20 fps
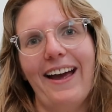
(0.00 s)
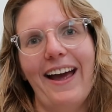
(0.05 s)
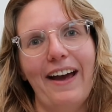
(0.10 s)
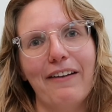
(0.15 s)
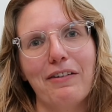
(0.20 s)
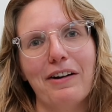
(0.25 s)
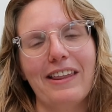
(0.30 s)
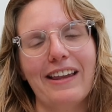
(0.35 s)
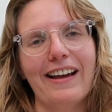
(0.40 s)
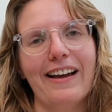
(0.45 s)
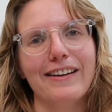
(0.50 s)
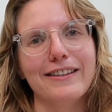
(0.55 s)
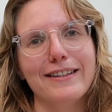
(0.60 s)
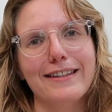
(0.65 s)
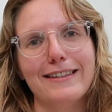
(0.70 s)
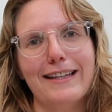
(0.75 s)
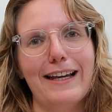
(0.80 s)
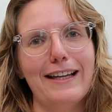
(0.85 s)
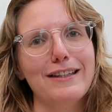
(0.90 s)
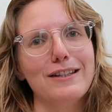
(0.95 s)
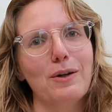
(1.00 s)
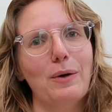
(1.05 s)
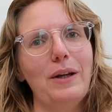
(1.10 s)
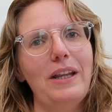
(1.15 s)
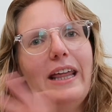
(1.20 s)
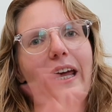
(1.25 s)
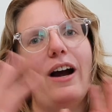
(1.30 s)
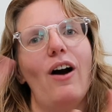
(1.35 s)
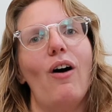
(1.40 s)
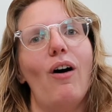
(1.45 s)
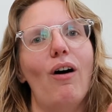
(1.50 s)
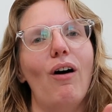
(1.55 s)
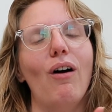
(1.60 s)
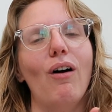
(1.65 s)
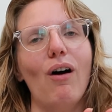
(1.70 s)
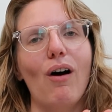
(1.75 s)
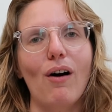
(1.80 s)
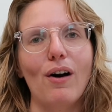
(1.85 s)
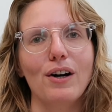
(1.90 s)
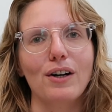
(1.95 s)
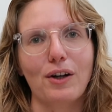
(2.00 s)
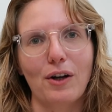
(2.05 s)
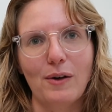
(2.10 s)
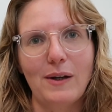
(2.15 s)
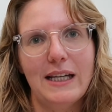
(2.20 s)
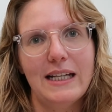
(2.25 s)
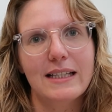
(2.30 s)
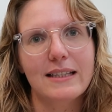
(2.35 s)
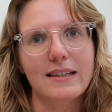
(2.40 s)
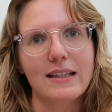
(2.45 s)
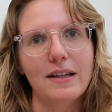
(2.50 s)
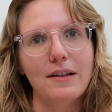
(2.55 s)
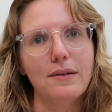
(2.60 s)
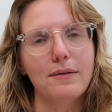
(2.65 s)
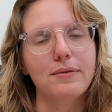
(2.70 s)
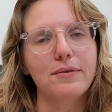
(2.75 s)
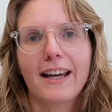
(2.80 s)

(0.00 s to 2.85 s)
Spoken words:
everything else is in, so they all are cohesive.